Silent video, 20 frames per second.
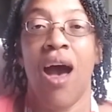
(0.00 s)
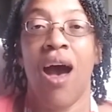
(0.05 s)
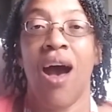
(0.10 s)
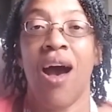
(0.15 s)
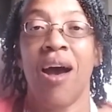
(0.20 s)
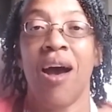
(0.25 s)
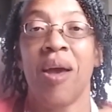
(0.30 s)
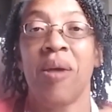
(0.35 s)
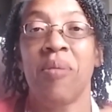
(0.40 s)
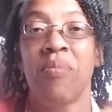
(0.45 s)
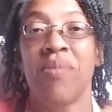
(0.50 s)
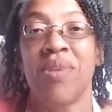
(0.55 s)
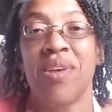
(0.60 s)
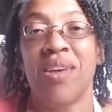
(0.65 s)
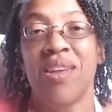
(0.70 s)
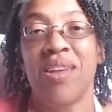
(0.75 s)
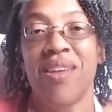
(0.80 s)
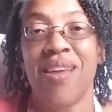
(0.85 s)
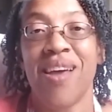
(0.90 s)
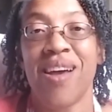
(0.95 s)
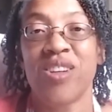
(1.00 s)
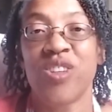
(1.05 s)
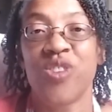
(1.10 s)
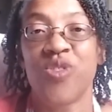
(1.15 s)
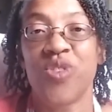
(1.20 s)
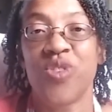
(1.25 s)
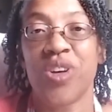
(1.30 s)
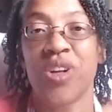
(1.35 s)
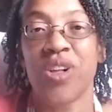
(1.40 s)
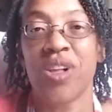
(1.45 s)
I'm in
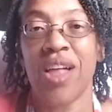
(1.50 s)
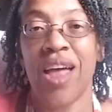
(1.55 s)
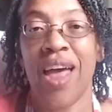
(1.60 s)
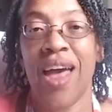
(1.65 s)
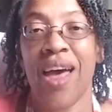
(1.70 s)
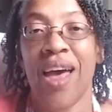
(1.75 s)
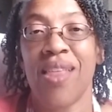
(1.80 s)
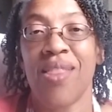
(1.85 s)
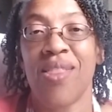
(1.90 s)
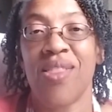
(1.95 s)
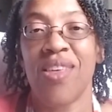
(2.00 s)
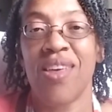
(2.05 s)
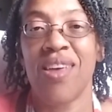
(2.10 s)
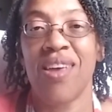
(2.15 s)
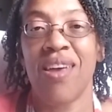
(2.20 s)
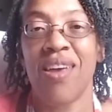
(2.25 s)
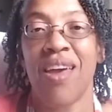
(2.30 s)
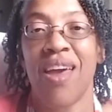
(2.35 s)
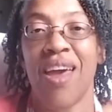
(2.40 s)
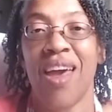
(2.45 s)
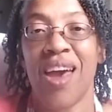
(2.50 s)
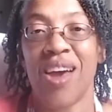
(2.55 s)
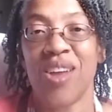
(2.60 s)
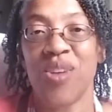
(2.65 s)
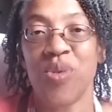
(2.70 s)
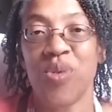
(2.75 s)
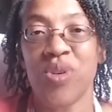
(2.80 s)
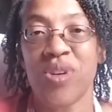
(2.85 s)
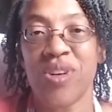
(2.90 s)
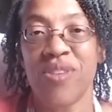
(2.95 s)
Nashville at the
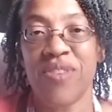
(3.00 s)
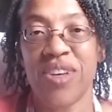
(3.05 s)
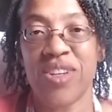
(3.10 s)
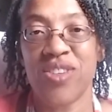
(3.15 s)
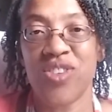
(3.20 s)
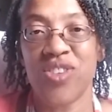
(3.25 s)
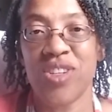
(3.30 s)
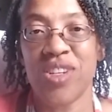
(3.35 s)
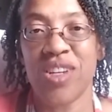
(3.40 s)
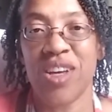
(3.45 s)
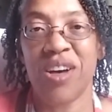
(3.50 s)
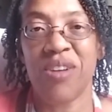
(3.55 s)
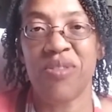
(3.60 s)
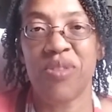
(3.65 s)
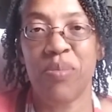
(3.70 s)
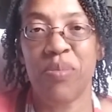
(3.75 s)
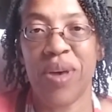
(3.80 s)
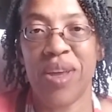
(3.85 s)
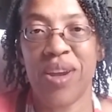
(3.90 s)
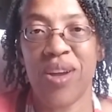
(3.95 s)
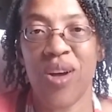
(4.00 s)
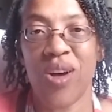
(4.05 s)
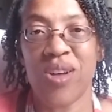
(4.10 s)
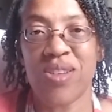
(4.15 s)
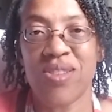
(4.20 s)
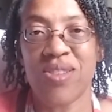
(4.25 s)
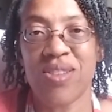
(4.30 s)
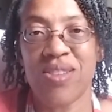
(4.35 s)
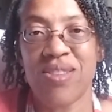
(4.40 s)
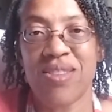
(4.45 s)
annual convention of the
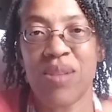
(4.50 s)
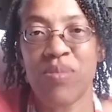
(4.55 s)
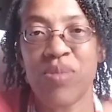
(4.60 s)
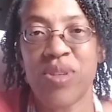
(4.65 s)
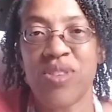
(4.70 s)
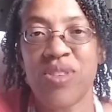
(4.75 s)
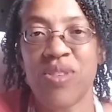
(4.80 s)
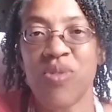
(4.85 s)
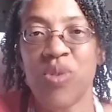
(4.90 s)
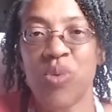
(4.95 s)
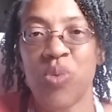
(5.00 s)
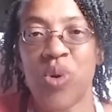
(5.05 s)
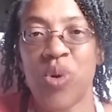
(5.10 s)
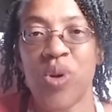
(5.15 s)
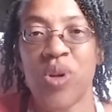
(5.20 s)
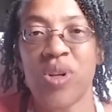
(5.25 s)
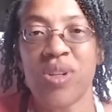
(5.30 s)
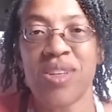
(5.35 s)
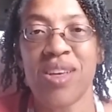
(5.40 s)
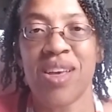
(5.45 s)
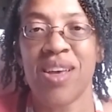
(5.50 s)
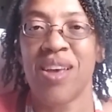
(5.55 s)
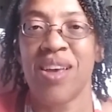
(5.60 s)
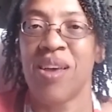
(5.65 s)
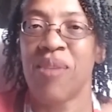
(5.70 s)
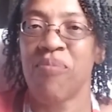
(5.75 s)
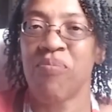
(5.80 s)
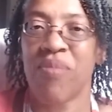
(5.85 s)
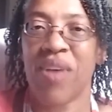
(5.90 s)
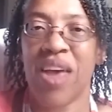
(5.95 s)
Pentecostal Assemblies of the World,
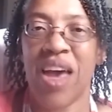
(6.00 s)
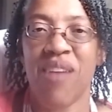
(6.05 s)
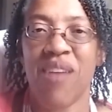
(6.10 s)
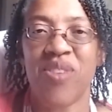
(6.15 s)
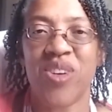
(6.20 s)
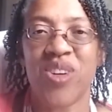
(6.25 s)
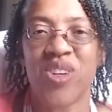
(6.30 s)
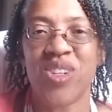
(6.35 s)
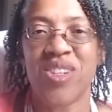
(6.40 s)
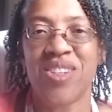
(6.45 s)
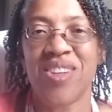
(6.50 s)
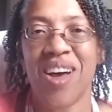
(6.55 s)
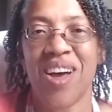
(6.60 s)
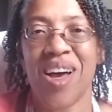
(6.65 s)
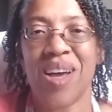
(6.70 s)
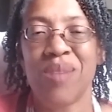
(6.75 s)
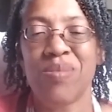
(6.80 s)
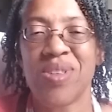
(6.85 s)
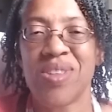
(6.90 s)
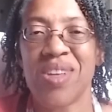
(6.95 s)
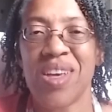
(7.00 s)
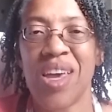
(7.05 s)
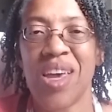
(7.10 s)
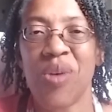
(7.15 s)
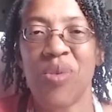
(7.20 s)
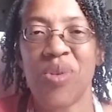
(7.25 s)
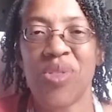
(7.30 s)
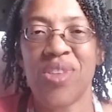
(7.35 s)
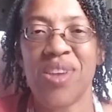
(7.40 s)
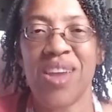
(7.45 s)
having a good time singing
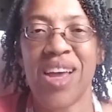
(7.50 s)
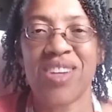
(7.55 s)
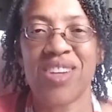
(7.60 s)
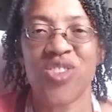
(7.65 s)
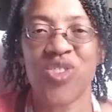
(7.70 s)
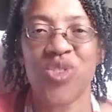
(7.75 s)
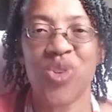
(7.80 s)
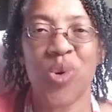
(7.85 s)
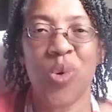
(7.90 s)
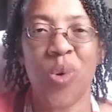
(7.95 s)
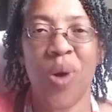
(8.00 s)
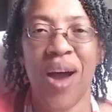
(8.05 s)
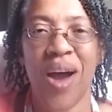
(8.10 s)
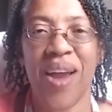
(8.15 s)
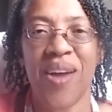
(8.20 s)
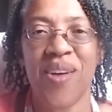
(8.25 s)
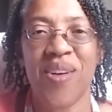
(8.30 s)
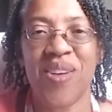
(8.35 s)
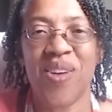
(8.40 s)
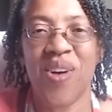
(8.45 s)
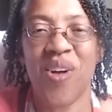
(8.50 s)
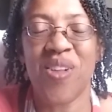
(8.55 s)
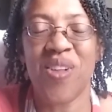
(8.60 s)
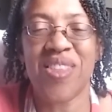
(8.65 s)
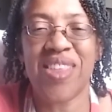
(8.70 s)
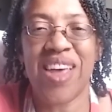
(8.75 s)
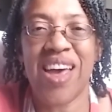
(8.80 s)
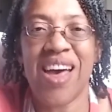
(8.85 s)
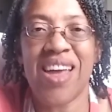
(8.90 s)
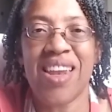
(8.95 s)
with the National Choir and all
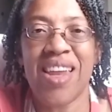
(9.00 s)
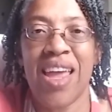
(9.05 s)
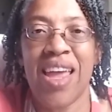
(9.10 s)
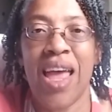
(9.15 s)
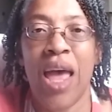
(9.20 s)
of that.